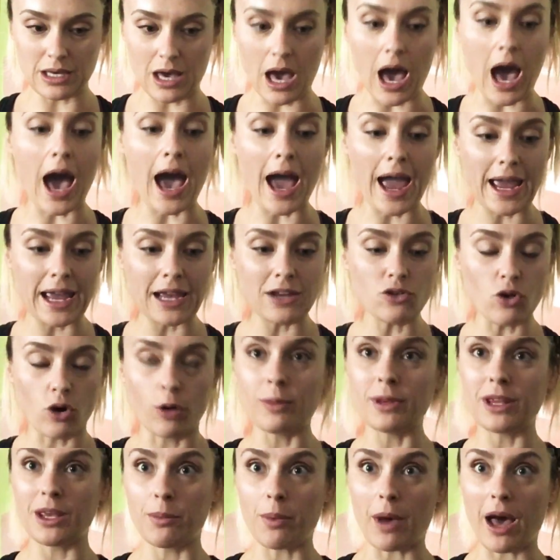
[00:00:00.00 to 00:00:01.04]
I
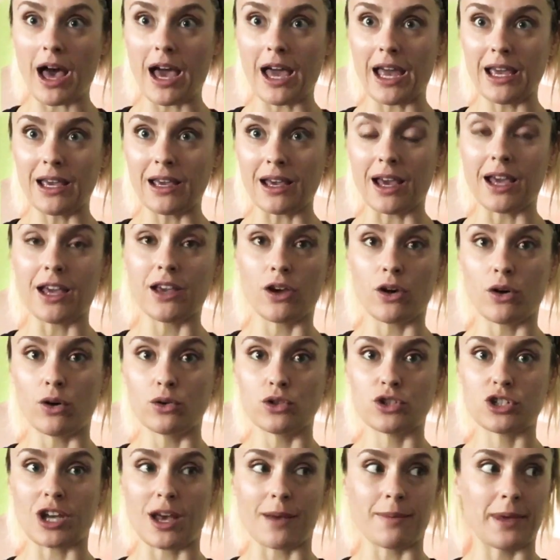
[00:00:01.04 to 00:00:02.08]
normally buy. I
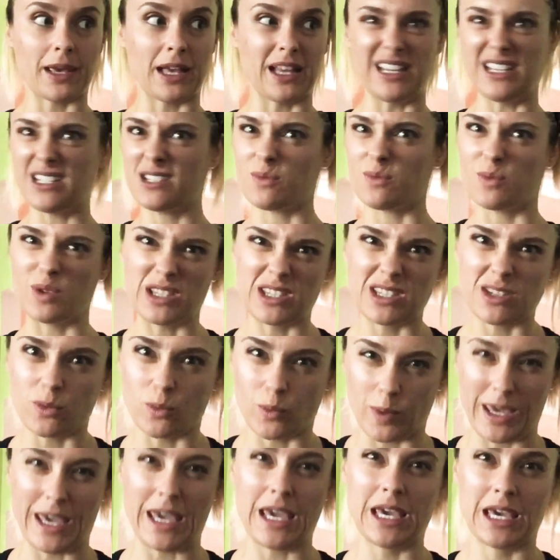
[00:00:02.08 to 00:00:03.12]
go shopping at least once a
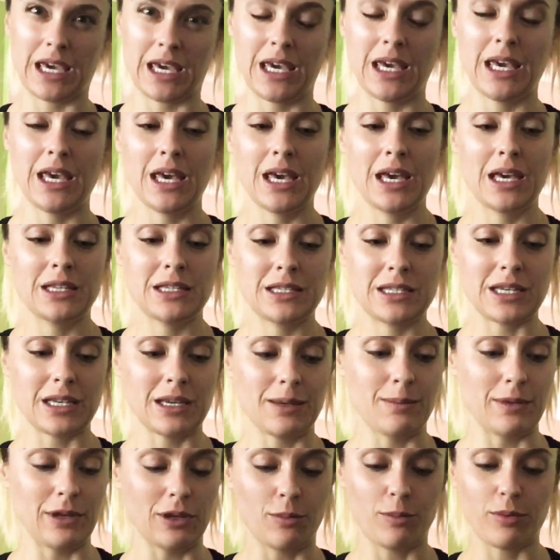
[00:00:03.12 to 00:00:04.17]
week to
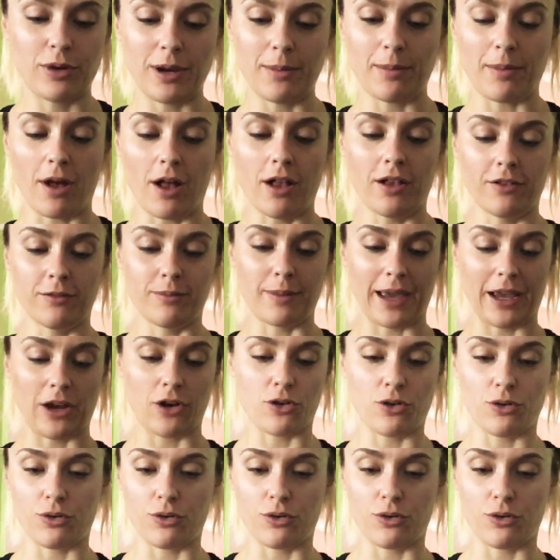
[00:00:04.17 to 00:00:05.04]
meal prep all of my